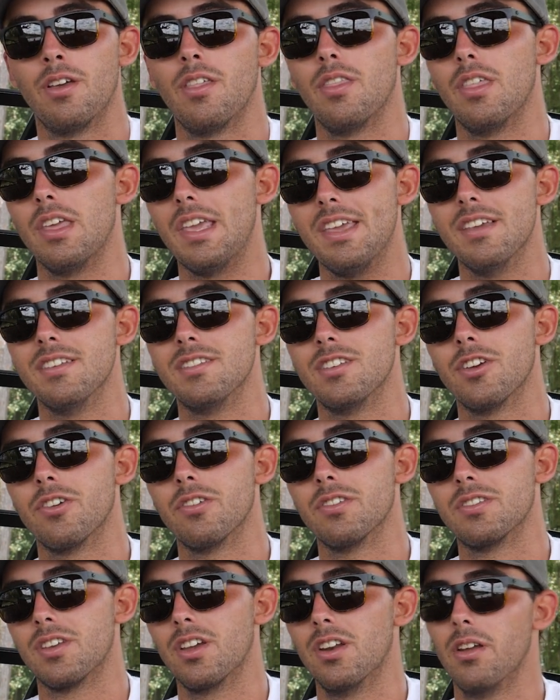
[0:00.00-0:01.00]
the easier
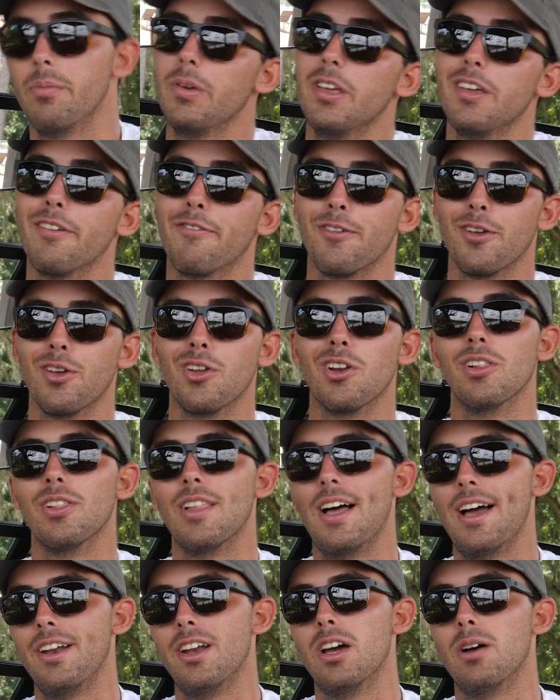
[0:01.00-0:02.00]
it's going to be for you to
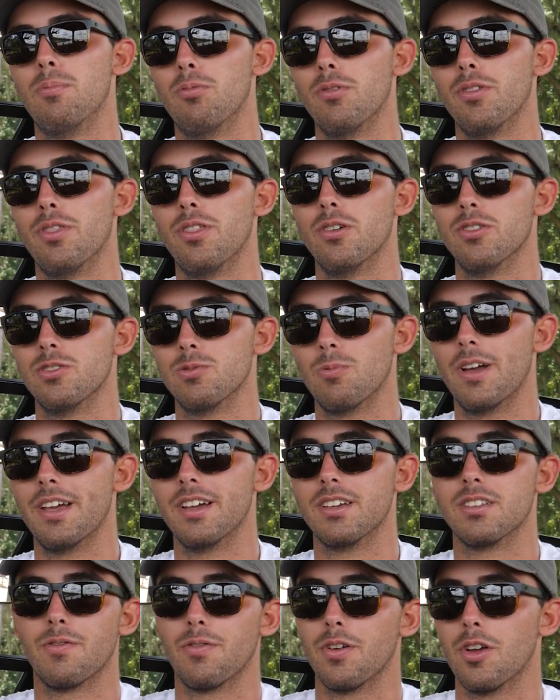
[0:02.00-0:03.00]
line up with those
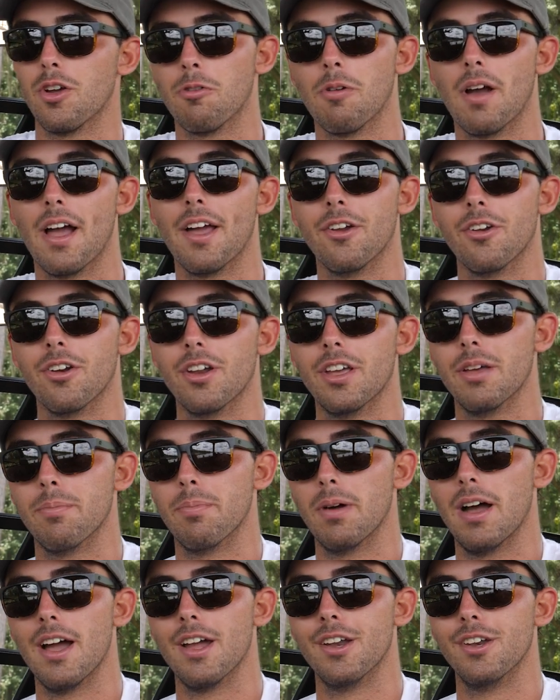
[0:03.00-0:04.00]
wakes for your rider to hit
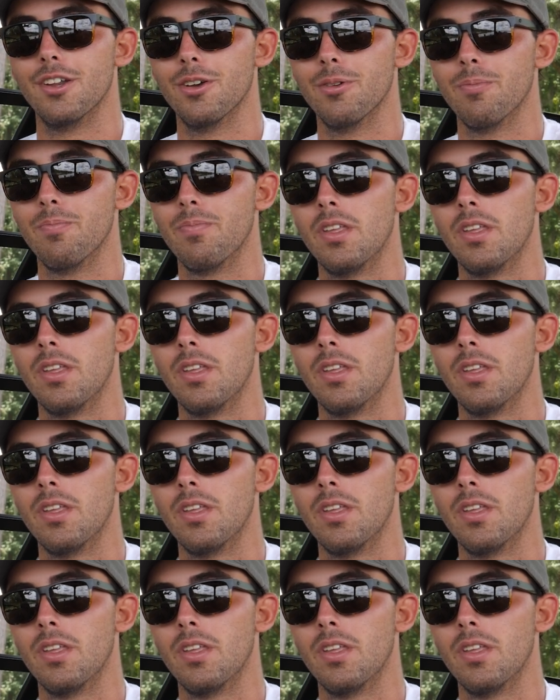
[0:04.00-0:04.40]
behind you.